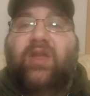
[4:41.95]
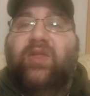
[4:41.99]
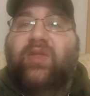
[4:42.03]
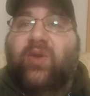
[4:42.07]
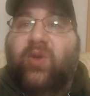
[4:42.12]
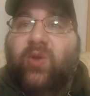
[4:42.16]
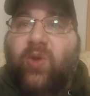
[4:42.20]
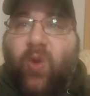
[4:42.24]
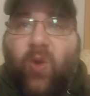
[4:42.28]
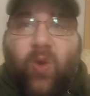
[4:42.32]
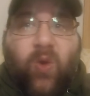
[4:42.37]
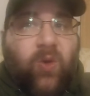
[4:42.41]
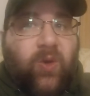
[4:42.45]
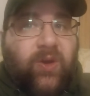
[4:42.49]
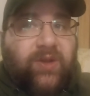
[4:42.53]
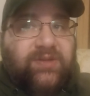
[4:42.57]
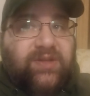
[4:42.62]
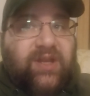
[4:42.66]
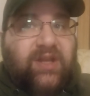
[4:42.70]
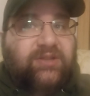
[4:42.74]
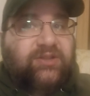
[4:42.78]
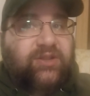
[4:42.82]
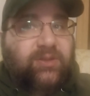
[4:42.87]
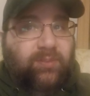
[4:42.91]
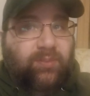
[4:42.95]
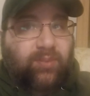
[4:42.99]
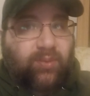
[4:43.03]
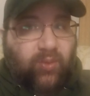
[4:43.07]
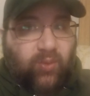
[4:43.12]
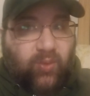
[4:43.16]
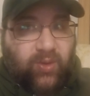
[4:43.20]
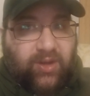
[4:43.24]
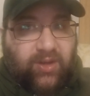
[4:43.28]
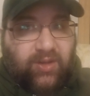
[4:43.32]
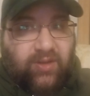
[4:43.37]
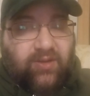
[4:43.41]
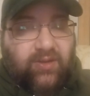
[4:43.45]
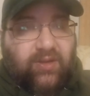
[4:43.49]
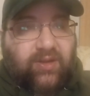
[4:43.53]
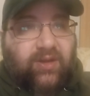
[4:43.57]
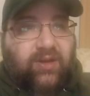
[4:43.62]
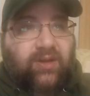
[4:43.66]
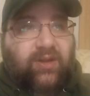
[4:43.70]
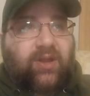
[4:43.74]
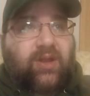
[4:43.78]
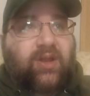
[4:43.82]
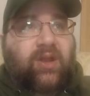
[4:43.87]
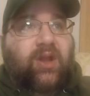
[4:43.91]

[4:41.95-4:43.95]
The gore is actually pretty good.